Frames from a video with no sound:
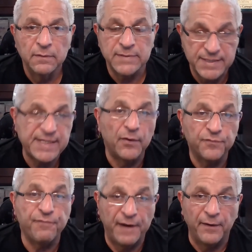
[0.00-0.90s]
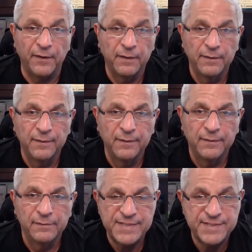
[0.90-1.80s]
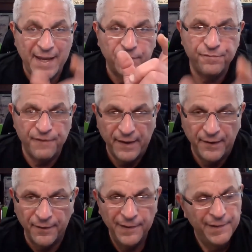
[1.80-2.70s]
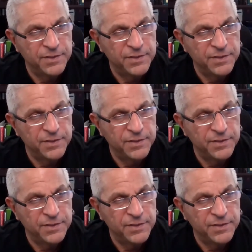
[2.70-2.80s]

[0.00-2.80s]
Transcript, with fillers: Does that sound fair? That sounds fair.